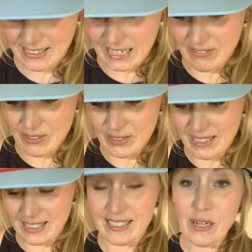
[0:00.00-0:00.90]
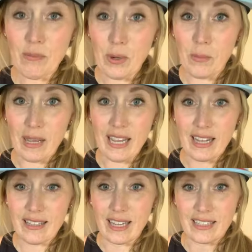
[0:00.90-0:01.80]
I have no idea, because they don't poop
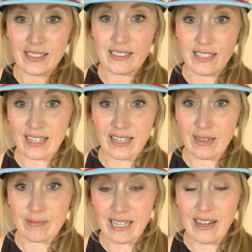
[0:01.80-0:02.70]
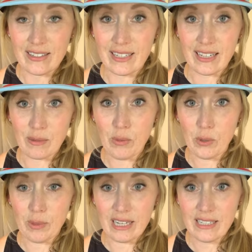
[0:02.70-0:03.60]
ink. They just, like, it comes out. It's not like
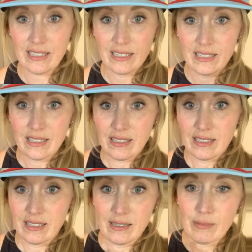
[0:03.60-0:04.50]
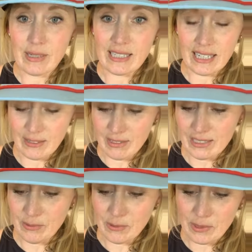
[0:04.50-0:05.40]
pooping. But
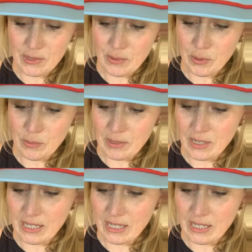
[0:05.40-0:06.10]
anyways, we won't go into pooping right now.